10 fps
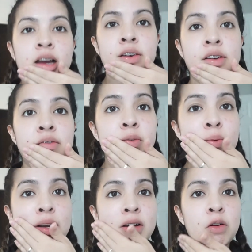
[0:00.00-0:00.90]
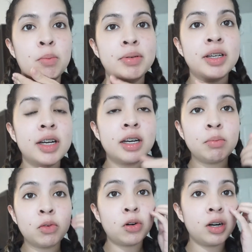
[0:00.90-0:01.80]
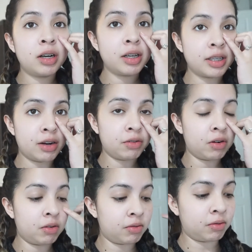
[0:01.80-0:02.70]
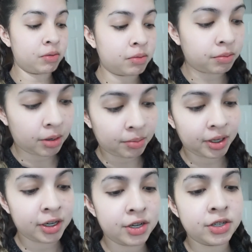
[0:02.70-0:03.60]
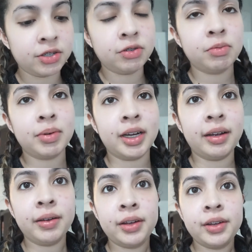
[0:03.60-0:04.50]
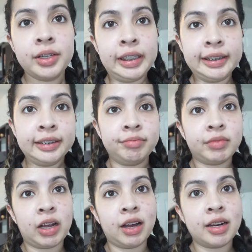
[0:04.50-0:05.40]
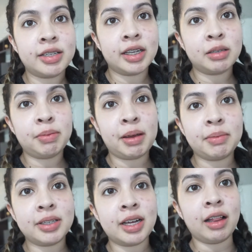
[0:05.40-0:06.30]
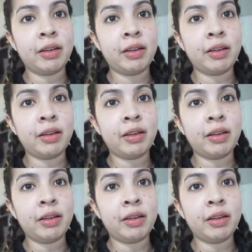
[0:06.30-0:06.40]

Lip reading: I don't even want to open it anymore because I don't know what we're gonna do, but now I gotta text Babe and tell